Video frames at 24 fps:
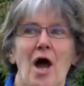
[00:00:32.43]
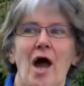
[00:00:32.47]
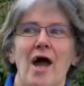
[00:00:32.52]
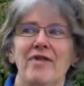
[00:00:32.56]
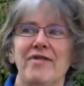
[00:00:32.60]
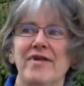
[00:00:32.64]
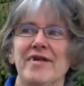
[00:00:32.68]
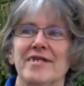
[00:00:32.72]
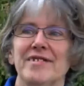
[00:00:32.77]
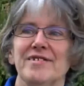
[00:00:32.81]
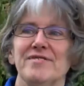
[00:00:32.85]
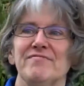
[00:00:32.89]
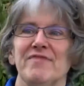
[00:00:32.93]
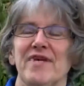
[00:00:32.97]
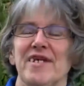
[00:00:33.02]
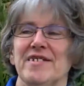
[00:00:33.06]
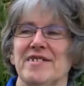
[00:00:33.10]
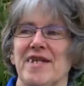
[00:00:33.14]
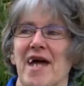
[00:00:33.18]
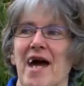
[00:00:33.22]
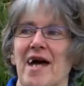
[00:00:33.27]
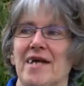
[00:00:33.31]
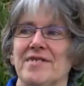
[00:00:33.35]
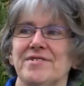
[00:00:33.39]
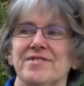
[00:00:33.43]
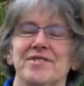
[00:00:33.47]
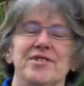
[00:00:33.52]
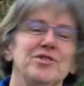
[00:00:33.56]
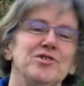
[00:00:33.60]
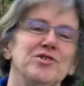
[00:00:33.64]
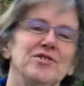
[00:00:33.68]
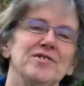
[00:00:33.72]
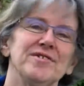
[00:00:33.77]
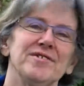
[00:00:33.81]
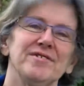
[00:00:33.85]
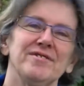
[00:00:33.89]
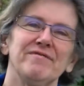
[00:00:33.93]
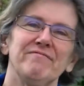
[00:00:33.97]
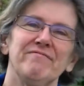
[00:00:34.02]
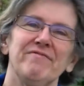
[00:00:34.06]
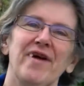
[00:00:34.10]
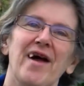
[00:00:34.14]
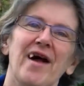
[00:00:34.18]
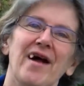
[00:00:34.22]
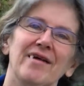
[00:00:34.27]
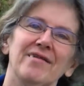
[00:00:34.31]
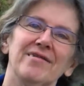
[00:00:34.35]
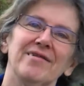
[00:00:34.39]
I think it's fantastic just at the
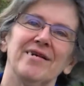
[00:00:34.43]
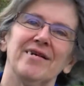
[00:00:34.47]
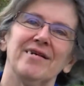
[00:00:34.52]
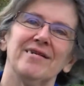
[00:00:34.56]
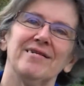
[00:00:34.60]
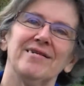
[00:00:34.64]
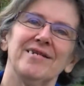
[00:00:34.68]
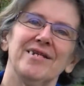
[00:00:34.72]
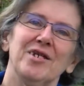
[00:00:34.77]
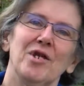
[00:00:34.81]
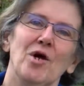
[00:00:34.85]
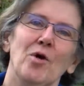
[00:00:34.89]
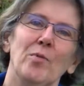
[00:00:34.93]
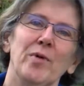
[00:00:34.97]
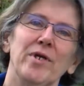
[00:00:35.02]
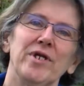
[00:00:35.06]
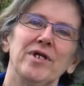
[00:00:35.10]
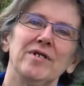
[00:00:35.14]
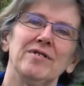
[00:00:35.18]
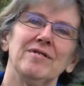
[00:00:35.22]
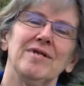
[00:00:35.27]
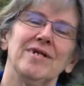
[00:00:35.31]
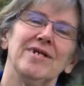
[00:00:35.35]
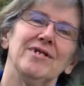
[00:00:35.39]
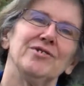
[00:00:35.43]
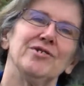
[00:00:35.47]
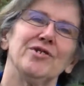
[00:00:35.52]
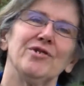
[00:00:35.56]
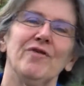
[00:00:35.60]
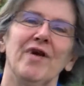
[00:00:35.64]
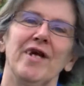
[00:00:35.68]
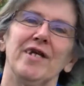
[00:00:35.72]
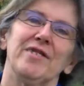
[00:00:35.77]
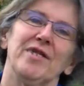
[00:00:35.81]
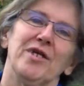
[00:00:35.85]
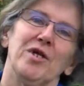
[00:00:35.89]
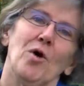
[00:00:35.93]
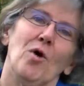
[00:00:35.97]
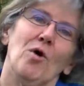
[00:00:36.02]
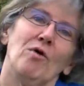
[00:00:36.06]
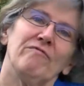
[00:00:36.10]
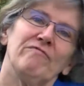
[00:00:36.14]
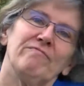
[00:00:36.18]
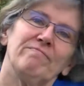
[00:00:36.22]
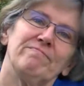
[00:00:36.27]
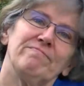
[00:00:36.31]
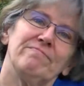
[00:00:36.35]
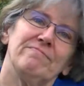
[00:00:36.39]
fact that, you know, we can integrate the
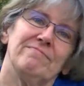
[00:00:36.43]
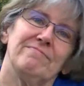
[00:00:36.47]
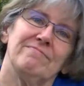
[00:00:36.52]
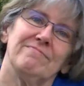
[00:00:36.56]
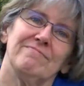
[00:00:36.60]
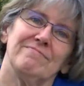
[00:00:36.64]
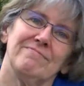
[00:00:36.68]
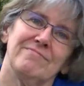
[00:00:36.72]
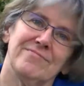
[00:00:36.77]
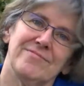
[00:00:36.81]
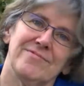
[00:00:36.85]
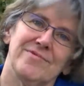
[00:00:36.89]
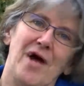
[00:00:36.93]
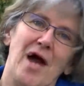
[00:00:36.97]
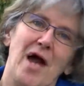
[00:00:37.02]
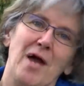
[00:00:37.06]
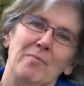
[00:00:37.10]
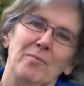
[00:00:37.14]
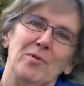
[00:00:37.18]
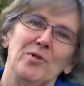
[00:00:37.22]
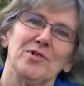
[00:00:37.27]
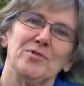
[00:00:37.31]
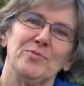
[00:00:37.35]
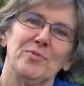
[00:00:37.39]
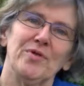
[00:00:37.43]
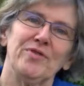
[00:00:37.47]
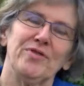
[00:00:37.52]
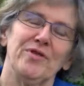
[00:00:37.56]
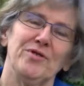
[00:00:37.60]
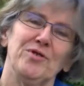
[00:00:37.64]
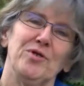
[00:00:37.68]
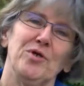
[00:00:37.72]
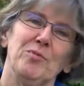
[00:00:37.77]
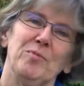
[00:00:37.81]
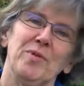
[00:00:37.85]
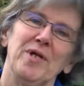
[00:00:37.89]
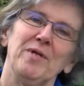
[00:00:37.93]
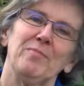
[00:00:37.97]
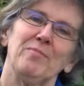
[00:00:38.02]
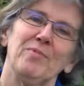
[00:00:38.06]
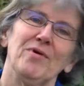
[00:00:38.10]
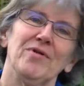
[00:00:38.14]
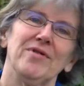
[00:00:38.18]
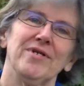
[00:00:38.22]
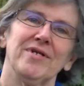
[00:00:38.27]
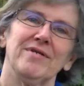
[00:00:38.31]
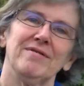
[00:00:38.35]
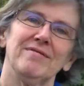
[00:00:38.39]
old timers with the new
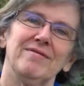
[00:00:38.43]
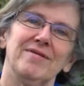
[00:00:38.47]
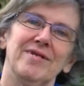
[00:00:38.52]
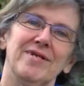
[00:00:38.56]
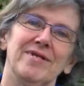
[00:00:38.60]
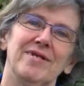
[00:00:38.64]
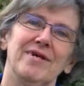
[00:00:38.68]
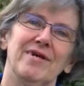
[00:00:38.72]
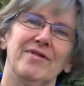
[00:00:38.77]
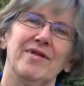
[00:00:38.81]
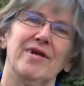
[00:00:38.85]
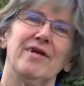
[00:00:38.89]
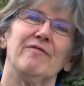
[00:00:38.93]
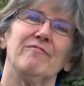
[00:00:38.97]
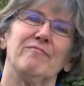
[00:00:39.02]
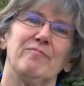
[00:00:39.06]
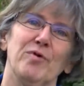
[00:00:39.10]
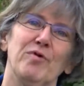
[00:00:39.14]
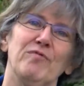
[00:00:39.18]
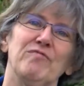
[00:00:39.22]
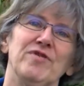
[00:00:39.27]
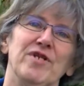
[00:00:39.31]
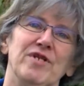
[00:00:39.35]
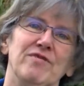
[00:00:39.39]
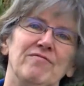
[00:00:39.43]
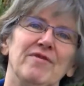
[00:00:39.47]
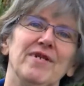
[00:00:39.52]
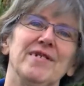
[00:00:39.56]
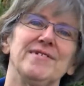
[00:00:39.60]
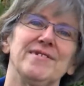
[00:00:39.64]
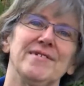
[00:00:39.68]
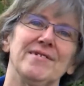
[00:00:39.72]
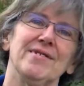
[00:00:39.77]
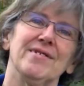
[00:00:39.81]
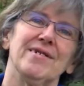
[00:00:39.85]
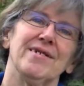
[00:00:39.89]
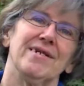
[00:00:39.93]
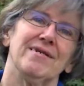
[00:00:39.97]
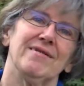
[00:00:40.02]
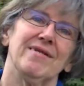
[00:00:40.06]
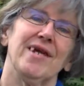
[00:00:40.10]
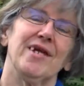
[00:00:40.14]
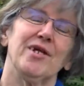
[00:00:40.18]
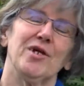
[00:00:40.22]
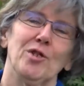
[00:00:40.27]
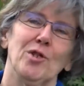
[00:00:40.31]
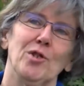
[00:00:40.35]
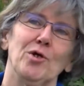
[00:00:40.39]
people that, you know, that have moved in recently, and
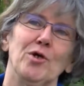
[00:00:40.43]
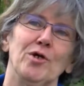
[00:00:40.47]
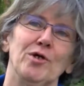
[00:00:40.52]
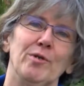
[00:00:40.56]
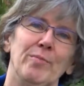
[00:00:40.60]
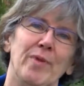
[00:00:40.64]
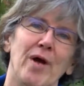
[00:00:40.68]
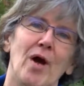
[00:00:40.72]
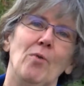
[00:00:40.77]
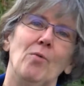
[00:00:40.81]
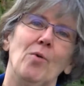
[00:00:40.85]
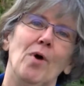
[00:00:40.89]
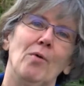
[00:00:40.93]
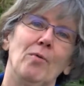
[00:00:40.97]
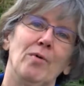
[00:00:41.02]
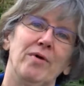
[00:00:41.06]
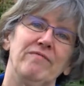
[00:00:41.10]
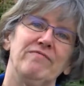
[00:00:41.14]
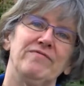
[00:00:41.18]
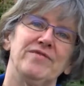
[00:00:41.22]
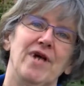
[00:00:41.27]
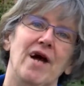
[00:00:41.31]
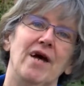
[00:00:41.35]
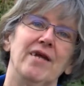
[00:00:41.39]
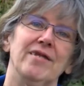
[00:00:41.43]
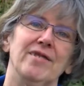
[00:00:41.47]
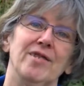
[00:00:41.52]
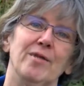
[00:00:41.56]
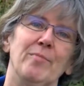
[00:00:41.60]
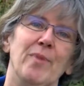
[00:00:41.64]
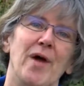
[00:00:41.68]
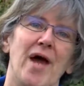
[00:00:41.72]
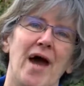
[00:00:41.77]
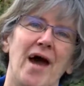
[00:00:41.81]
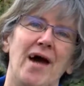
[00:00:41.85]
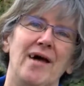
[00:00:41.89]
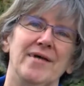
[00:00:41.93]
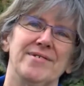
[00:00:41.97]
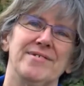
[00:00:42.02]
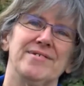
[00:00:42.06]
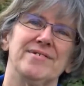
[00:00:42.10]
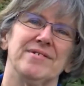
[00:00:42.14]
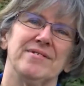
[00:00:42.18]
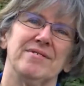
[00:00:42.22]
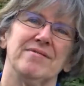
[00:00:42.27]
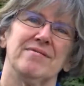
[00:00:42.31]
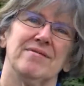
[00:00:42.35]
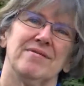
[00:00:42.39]
they can learn about what we've done in the past
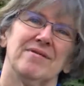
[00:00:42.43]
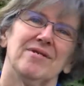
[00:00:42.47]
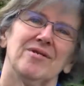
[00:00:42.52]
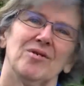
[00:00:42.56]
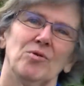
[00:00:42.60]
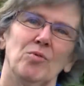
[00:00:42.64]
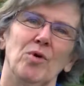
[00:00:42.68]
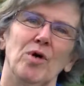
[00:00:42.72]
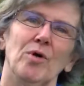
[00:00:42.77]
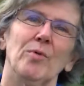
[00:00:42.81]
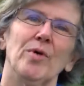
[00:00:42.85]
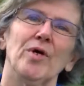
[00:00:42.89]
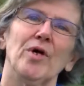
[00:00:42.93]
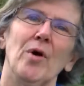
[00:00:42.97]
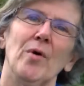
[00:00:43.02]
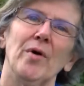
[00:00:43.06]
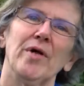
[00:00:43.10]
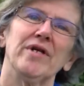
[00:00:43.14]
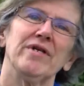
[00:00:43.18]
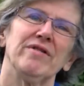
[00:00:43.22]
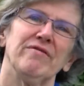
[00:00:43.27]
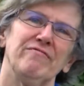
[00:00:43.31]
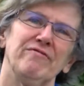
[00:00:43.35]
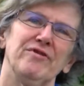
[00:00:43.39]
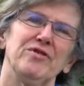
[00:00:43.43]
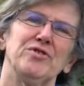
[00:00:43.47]
and where we're going in the